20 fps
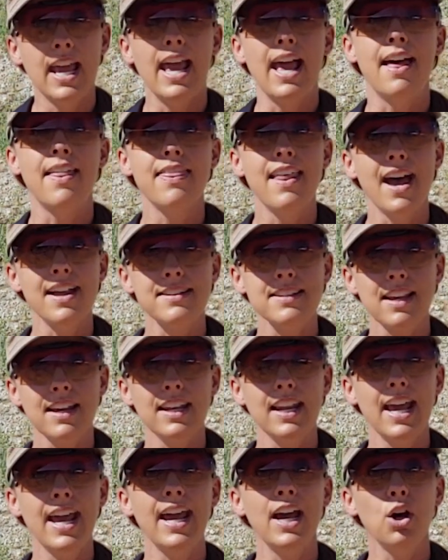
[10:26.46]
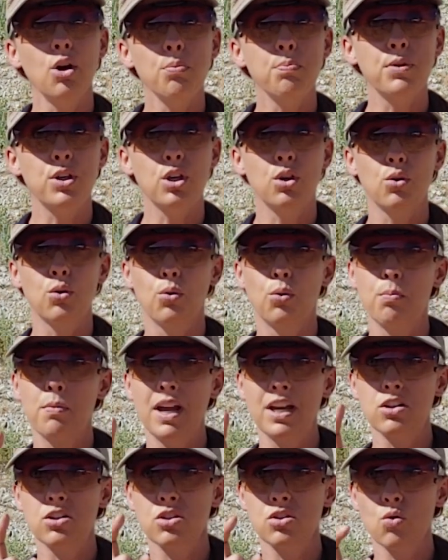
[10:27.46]
and that's going to help you
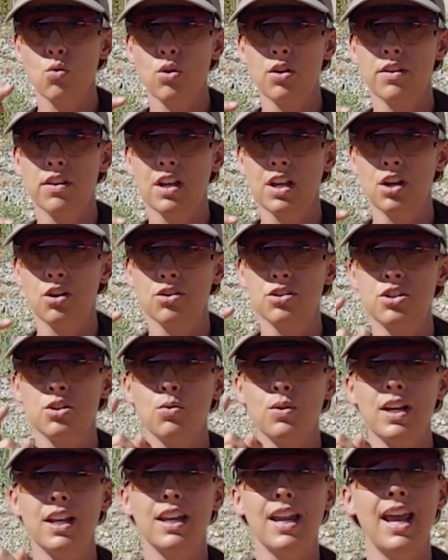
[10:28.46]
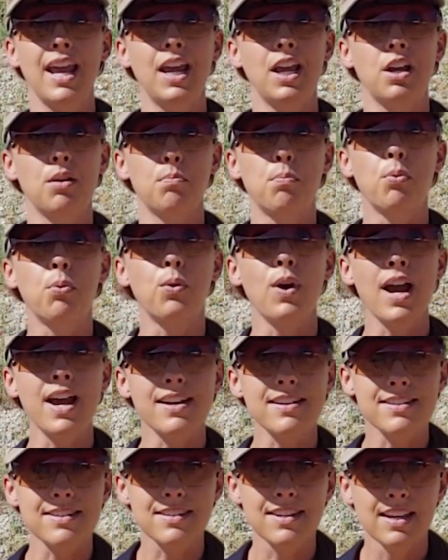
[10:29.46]
make sure that you're doing a
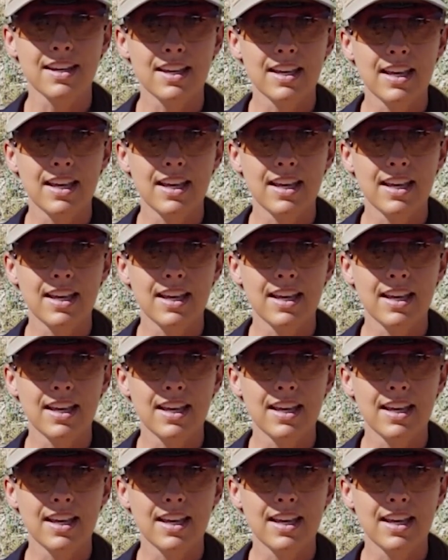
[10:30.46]
press